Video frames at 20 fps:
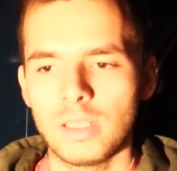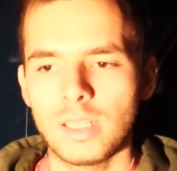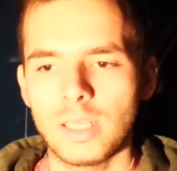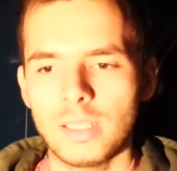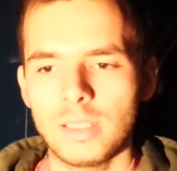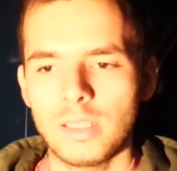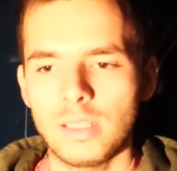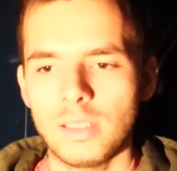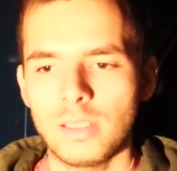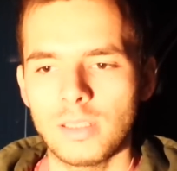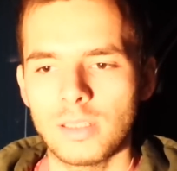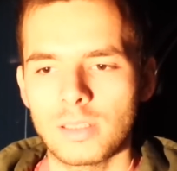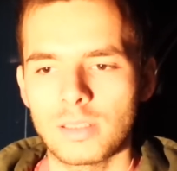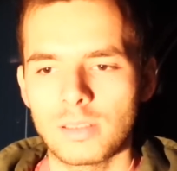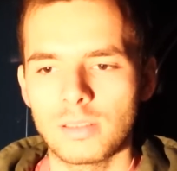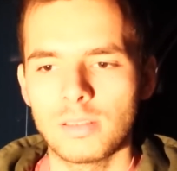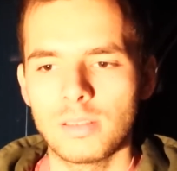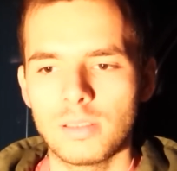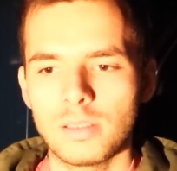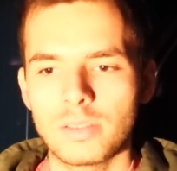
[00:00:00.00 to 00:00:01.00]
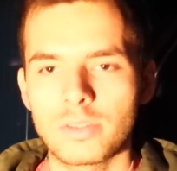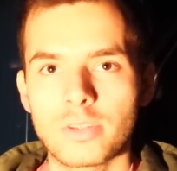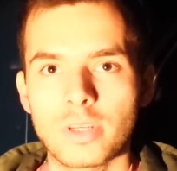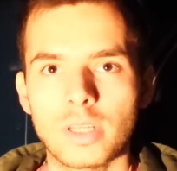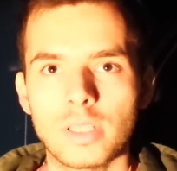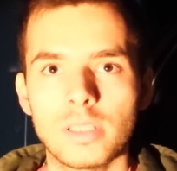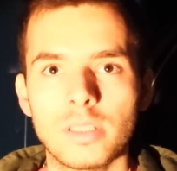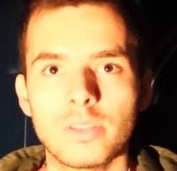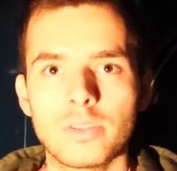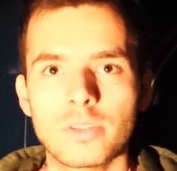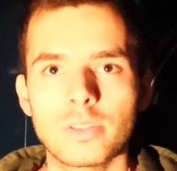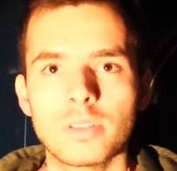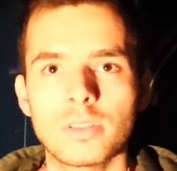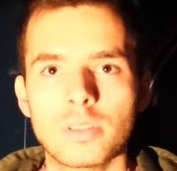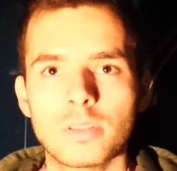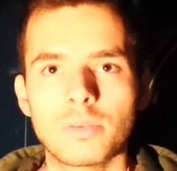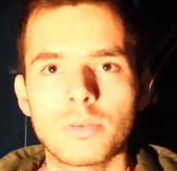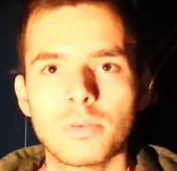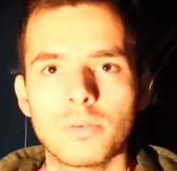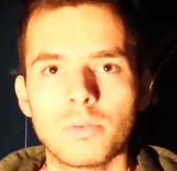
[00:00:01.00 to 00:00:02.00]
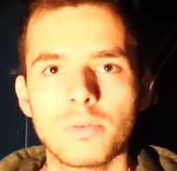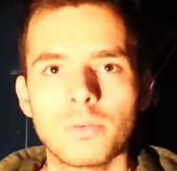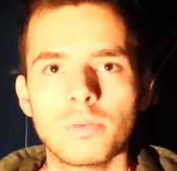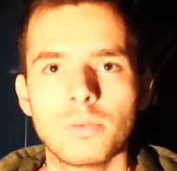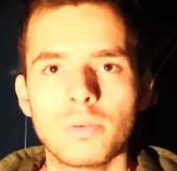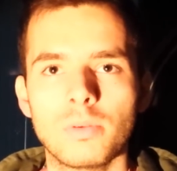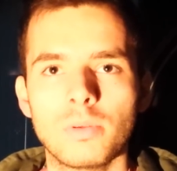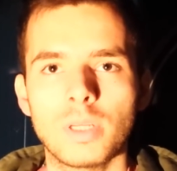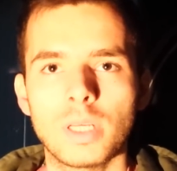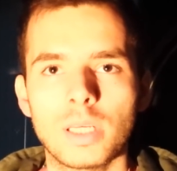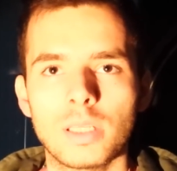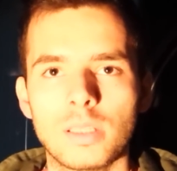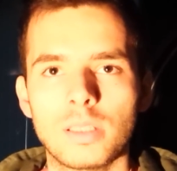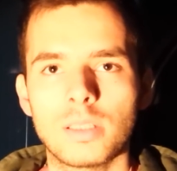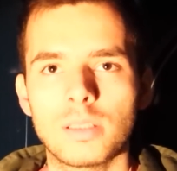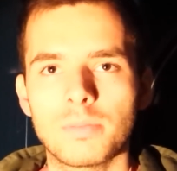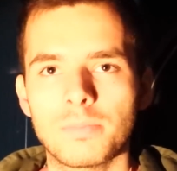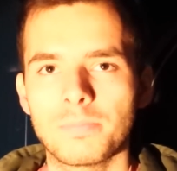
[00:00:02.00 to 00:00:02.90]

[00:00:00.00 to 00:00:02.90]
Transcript: I think the challenge is to unite.